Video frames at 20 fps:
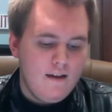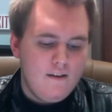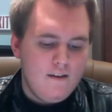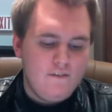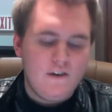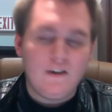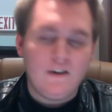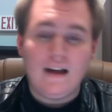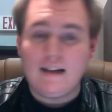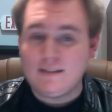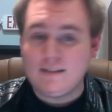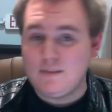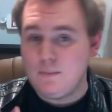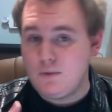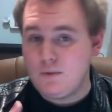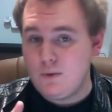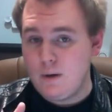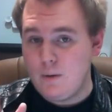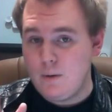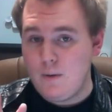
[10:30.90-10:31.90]
Phil asked him
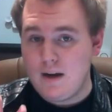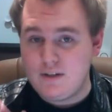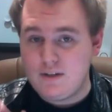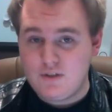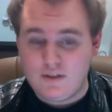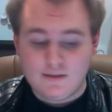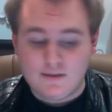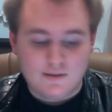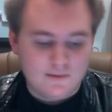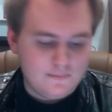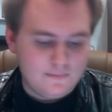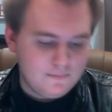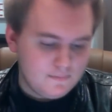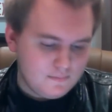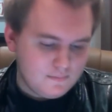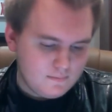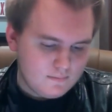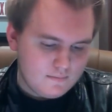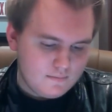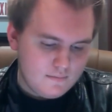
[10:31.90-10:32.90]
3 questions.
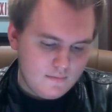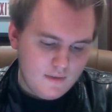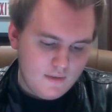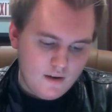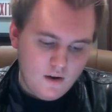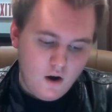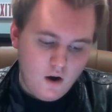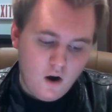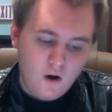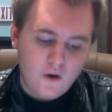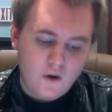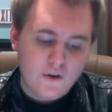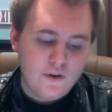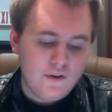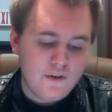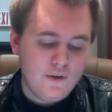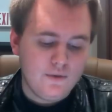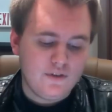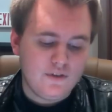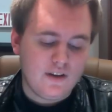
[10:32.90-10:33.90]
Are you
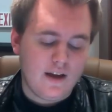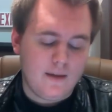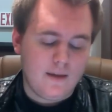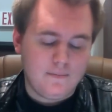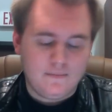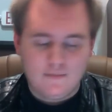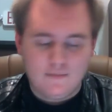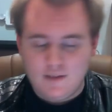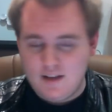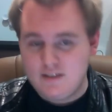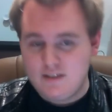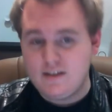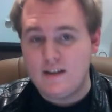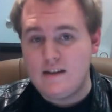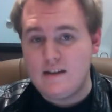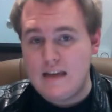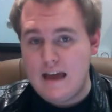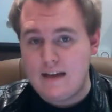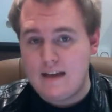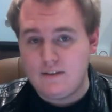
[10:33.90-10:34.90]
using it? He said
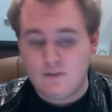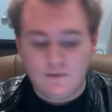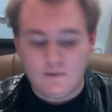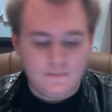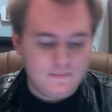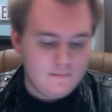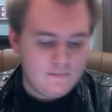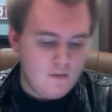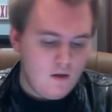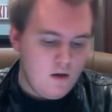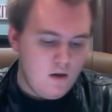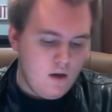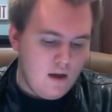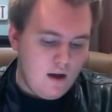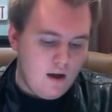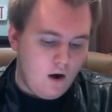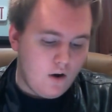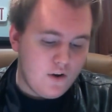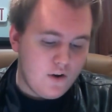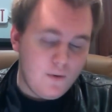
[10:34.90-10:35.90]
yes.
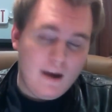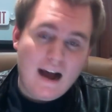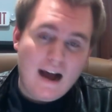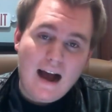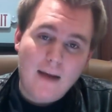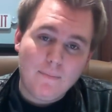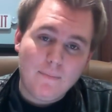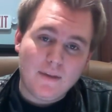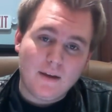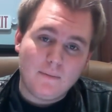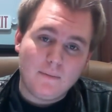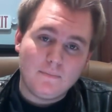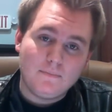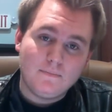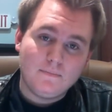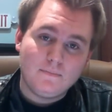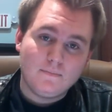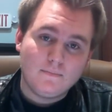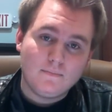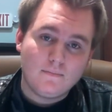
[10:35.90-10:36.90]
Are you happy?
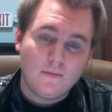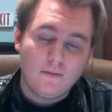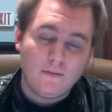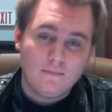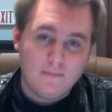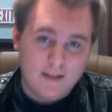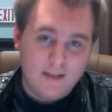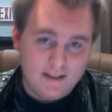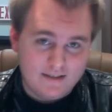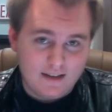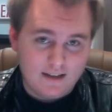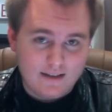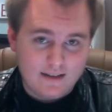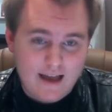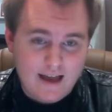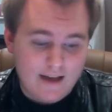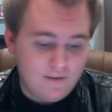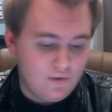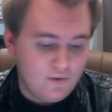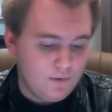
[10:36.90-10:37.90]
He said
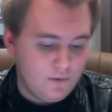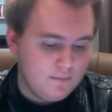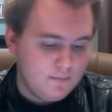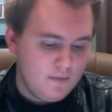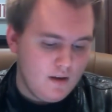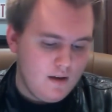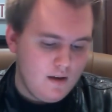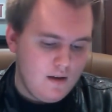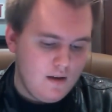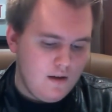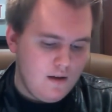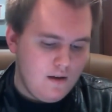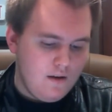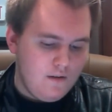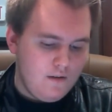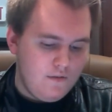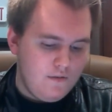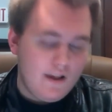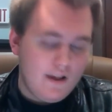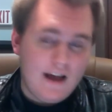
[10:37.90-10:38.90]
yes.
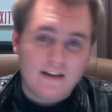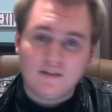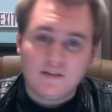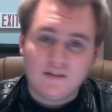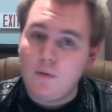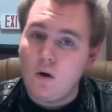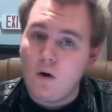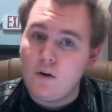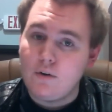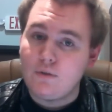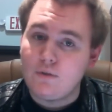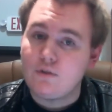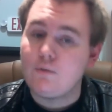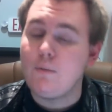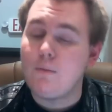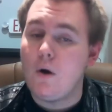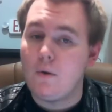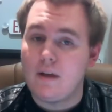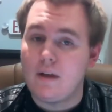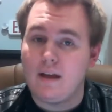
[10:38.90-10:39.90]
Phil asked him, are you
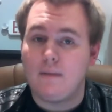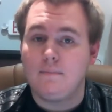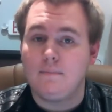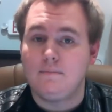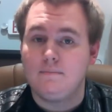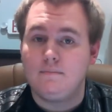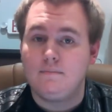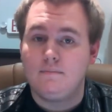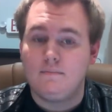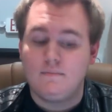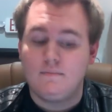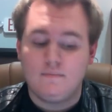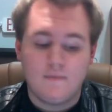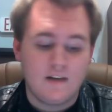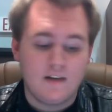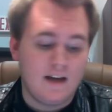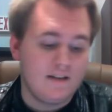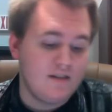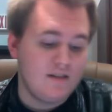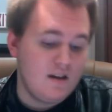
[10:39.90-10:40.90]
smoking? The
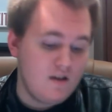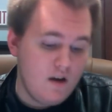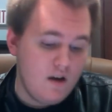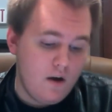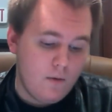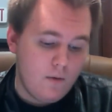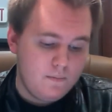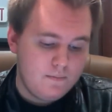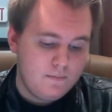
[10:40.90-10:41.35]
guy said no.